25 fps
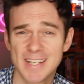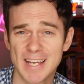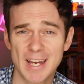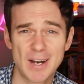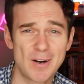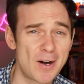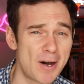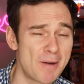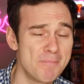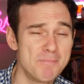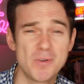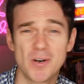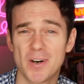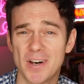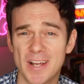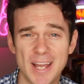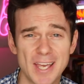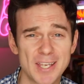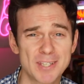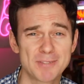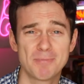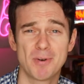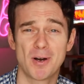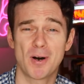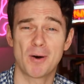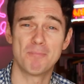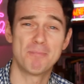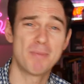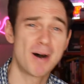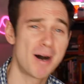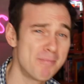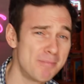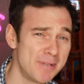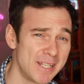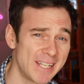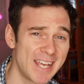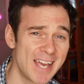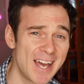Now, I'm not an expert on
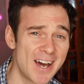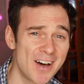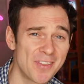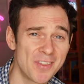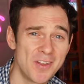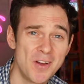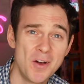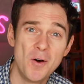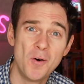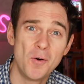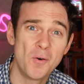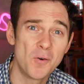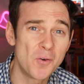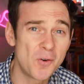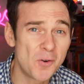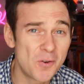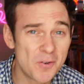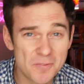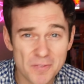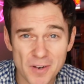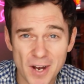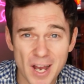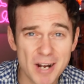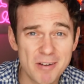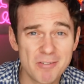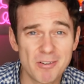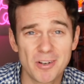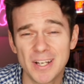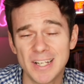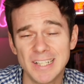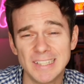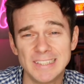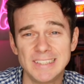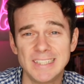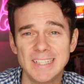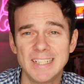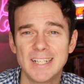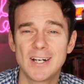public health or
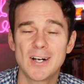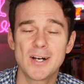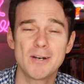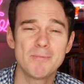virology.